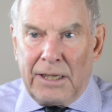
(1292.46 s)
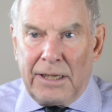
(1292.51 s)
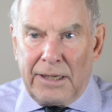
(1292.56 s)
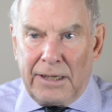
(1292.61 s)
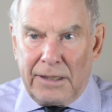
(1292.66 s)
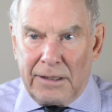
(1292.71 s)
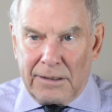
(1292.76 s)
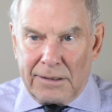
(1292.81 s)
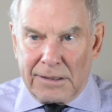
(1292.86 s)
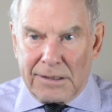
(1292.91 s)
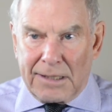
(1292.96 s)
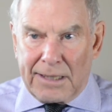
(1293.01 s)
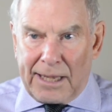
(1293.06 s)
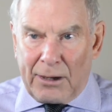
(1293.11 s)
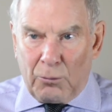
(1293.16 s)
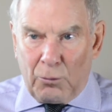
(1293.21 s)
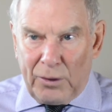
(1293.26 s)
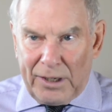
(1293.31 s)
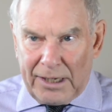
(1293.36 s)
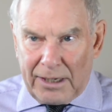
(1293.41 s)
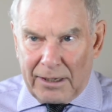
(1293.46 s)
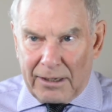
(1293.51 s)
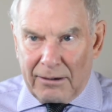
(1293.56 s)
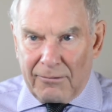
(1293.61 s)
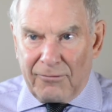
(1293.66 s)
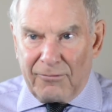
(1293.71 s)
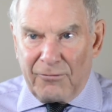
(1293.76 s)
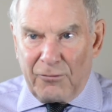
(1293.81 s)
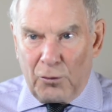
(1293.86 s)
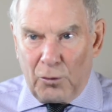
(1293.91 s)
is that we can
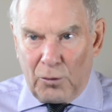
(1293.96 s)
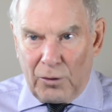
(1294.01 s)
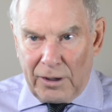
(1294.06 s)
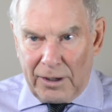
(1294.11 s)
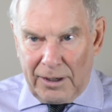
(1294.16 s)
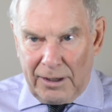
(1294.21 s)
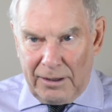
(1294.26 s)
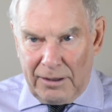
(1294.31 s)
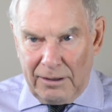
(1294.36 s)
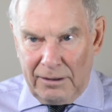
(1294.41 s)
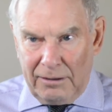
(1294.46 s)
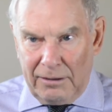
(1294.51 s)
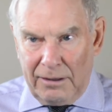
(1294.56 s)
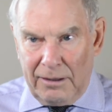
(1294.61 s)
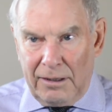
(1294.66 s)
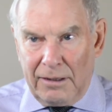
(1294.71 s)
avoid